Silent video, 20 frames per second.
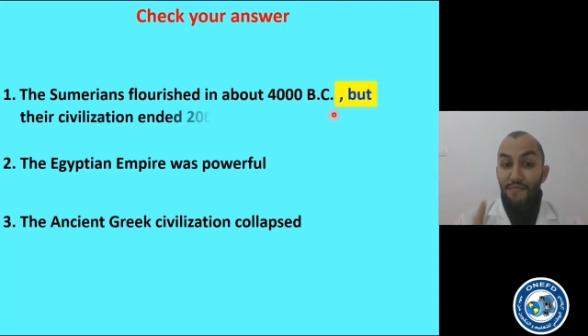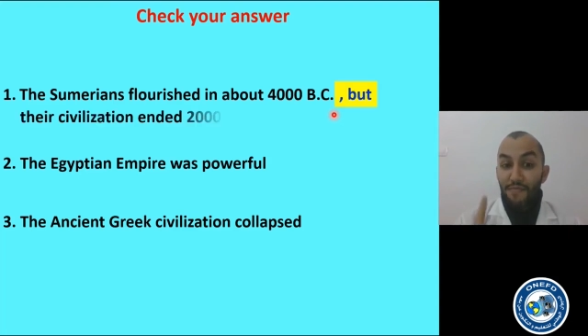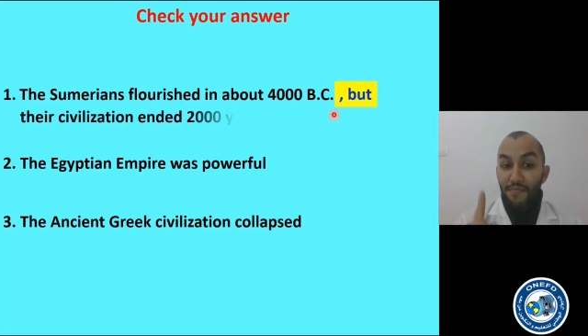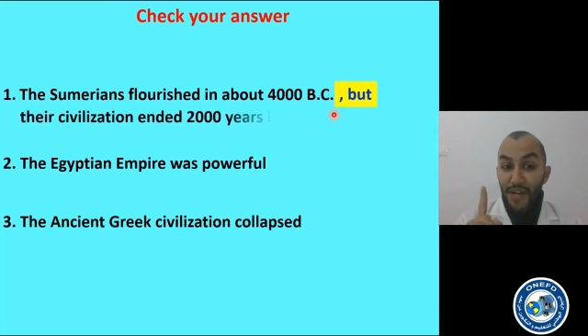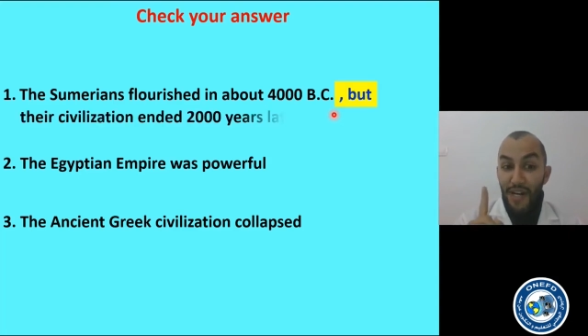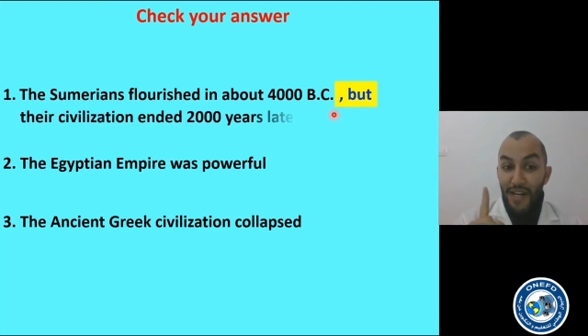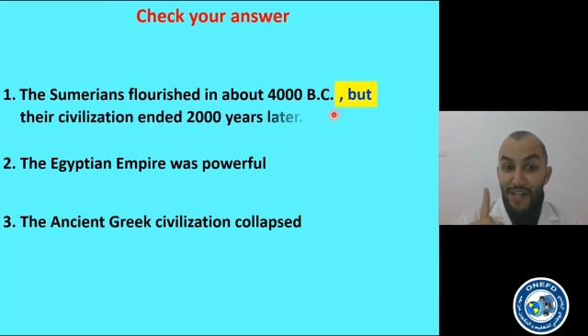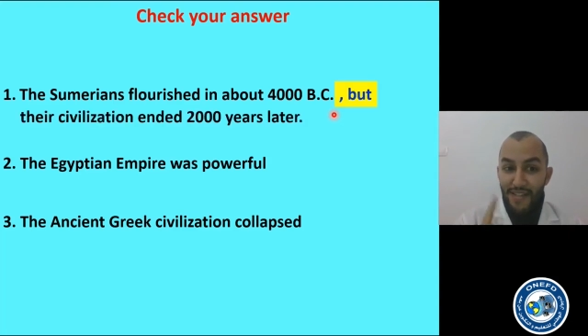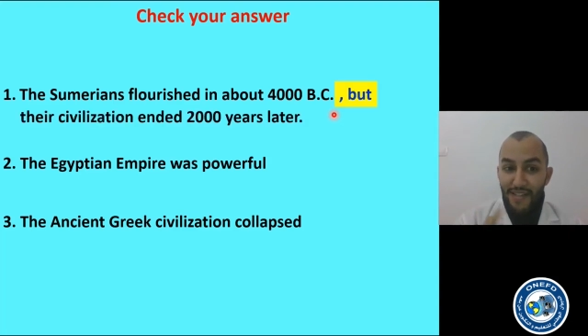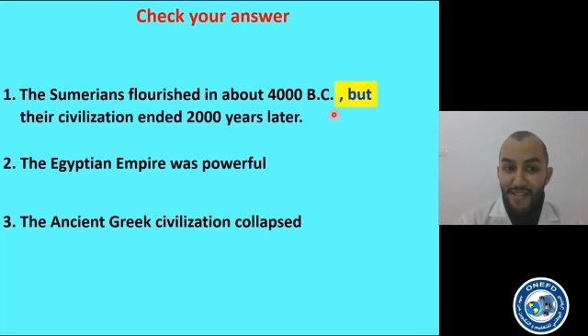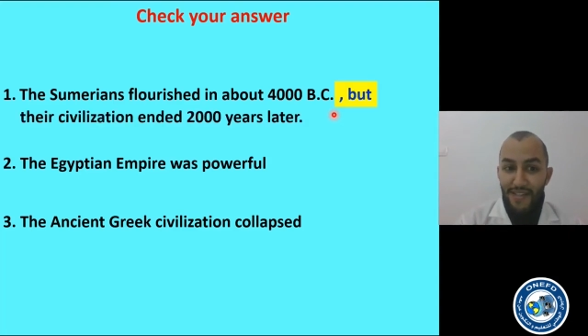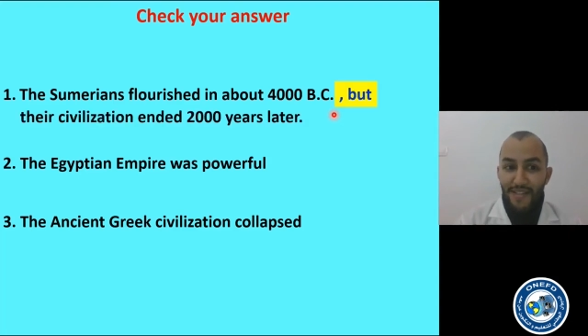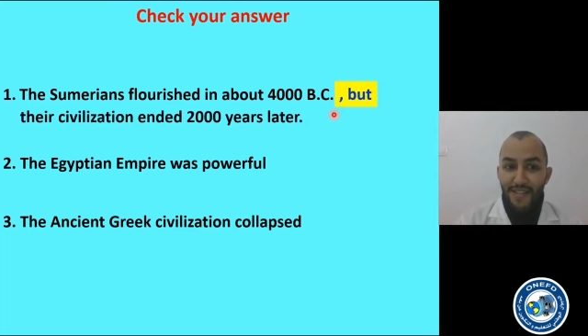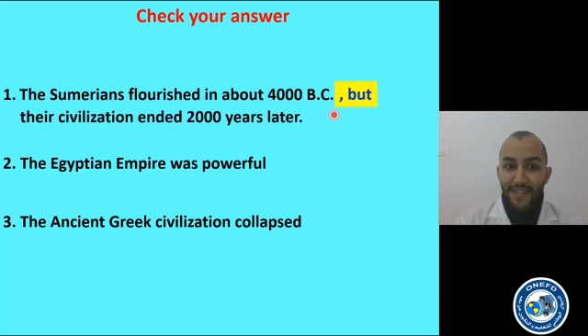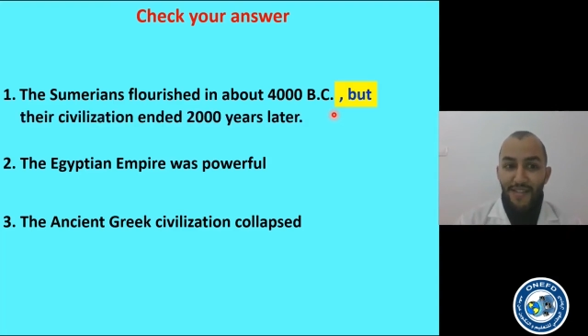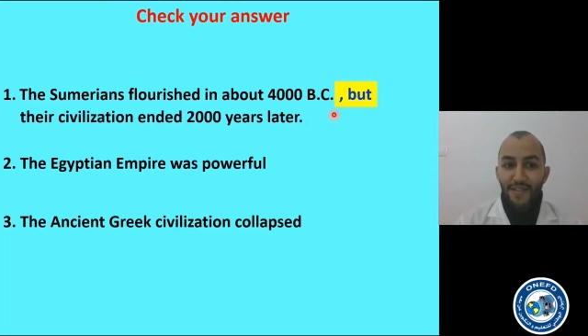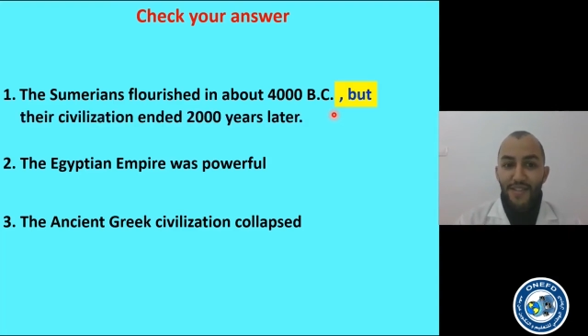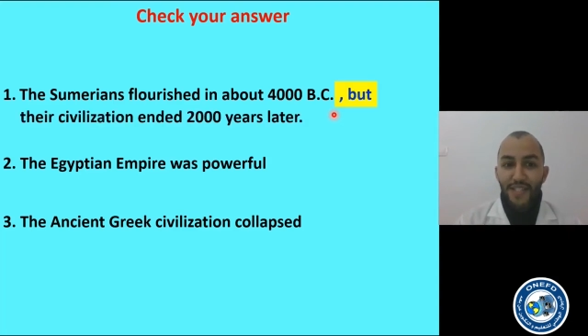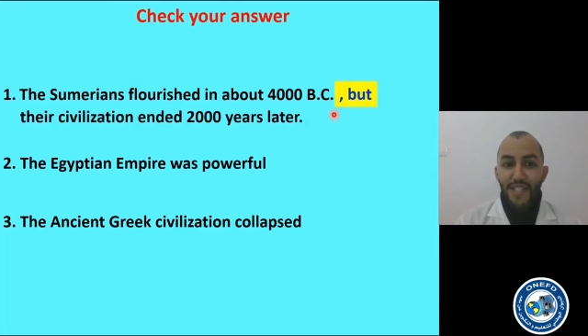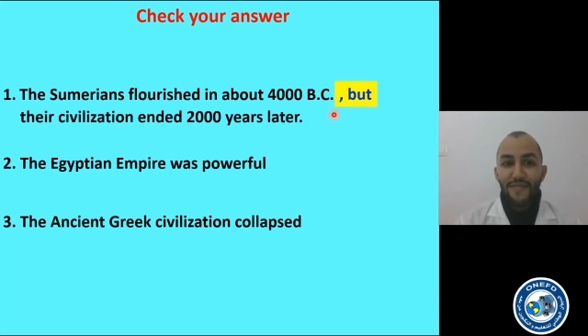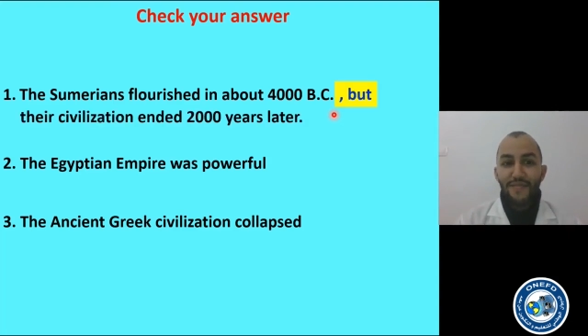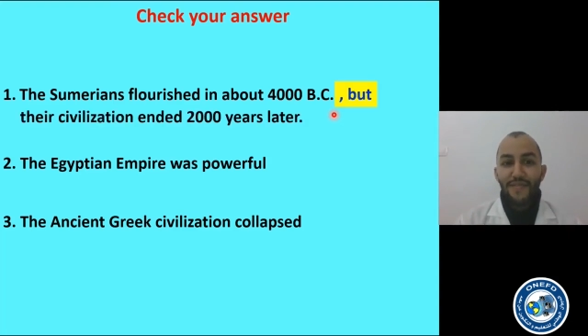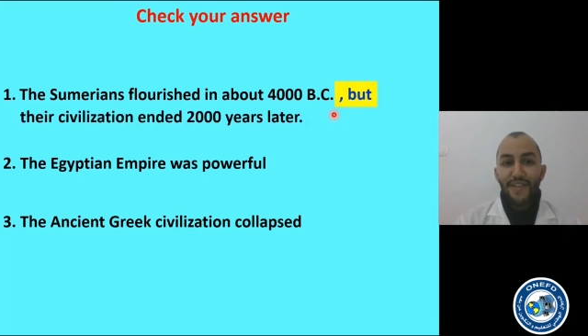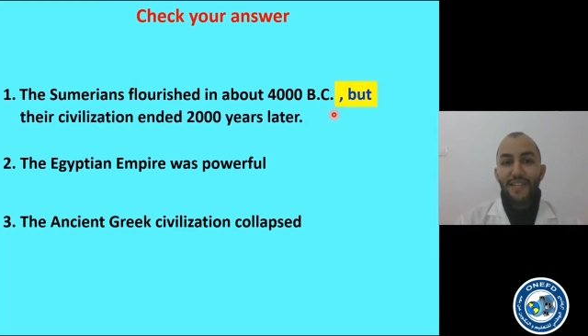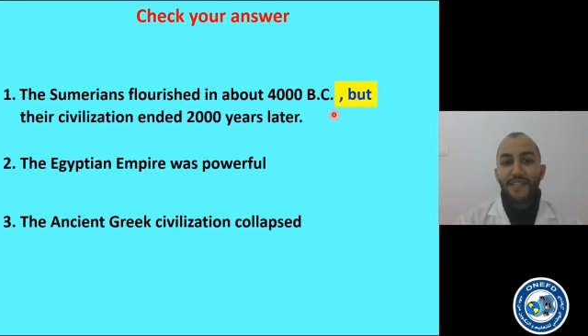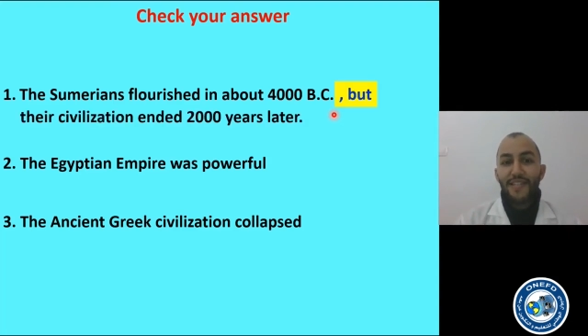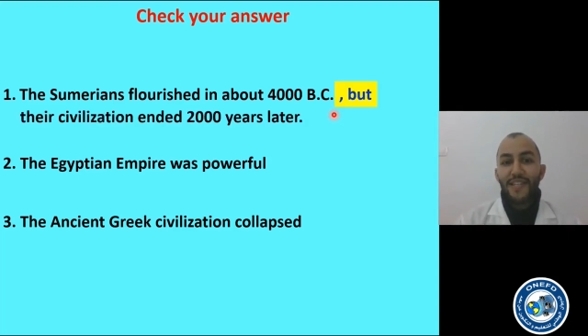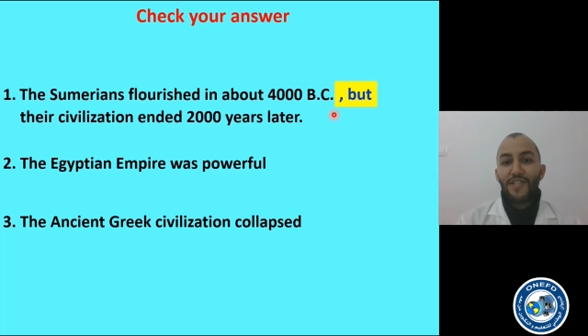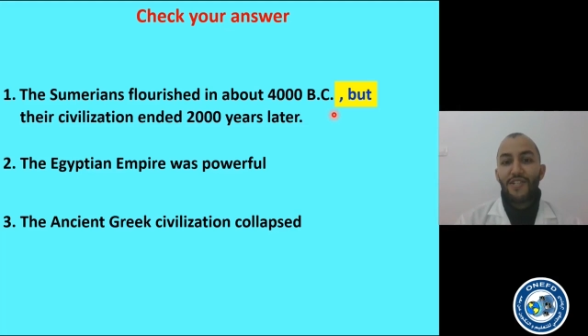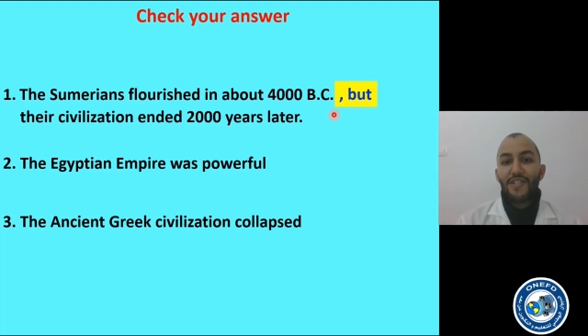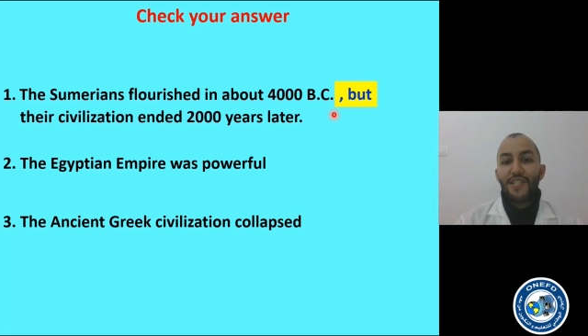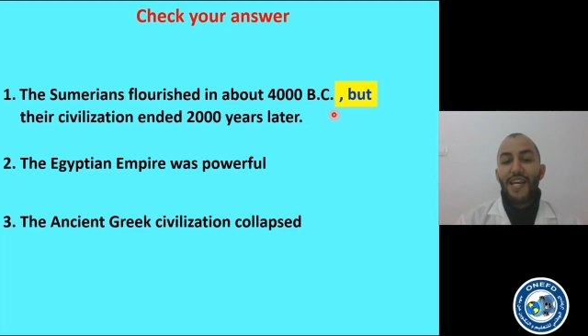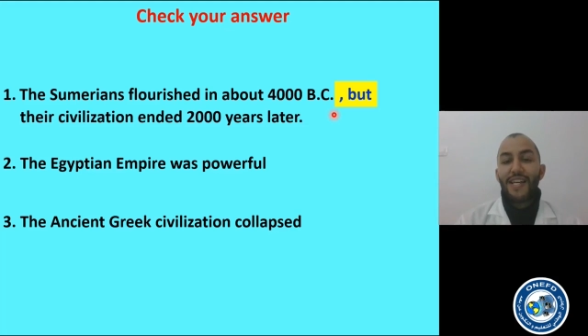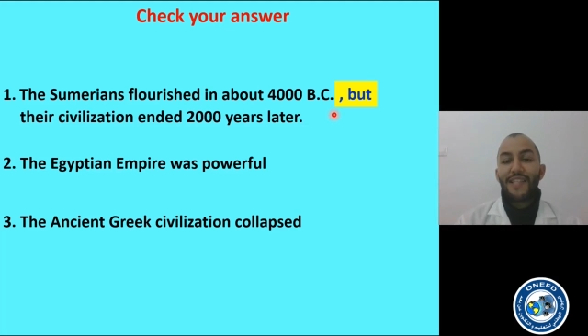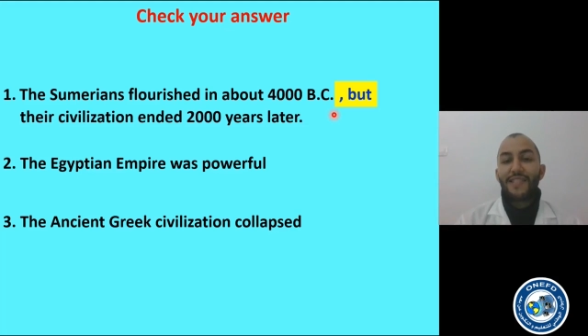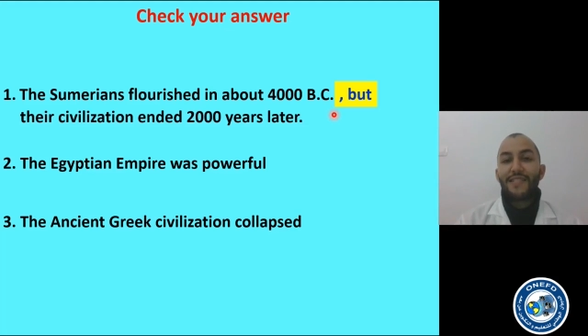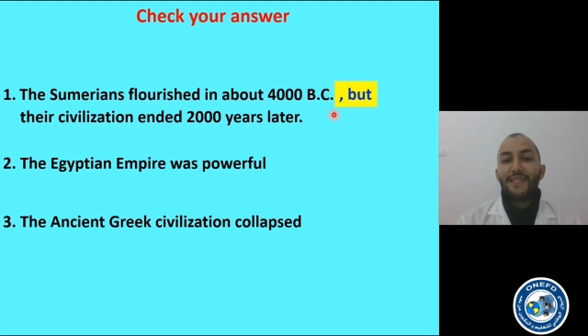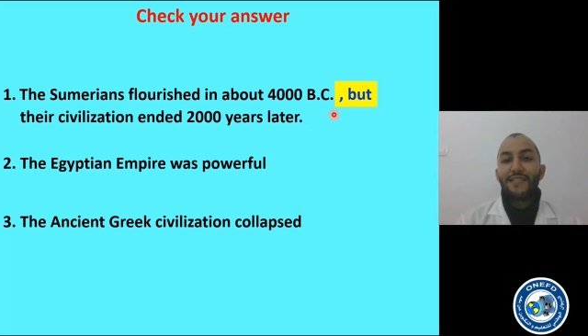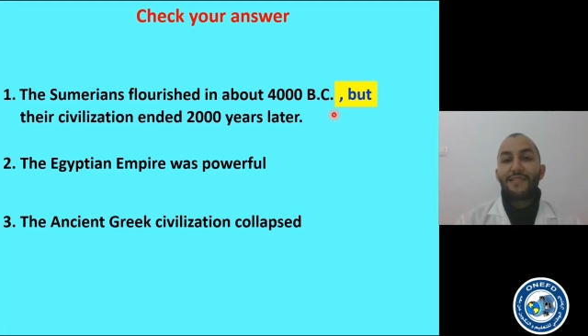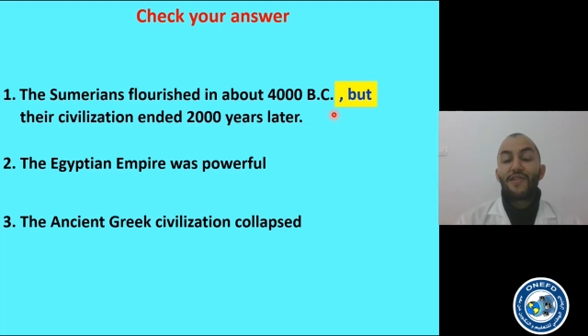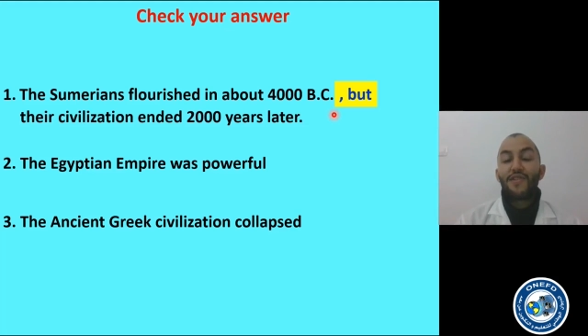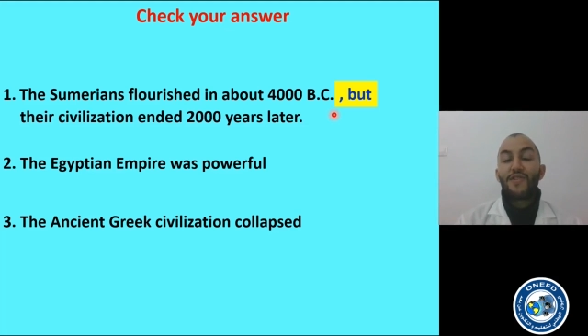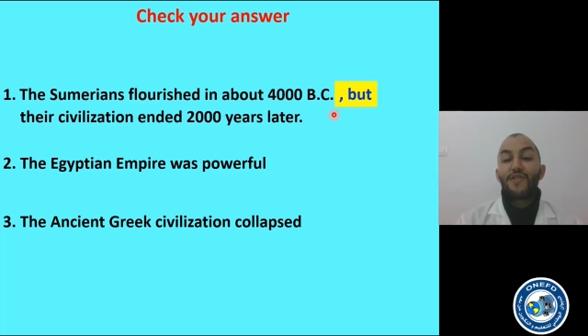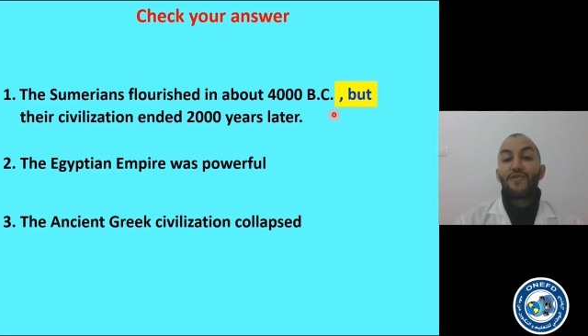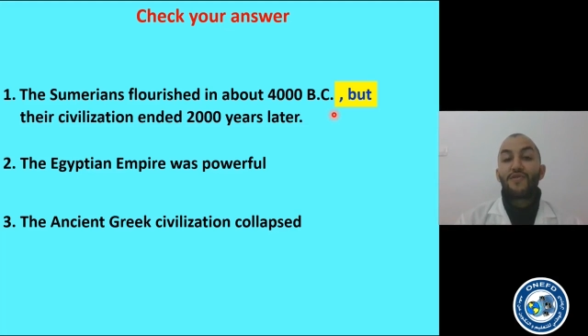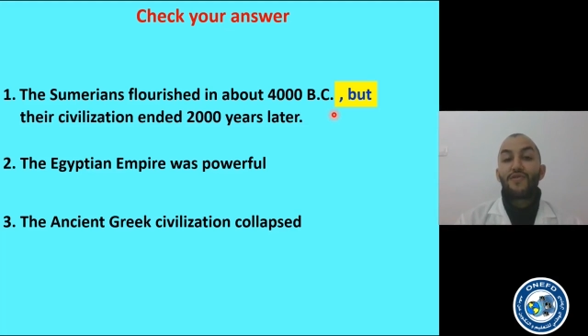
but their civilization ended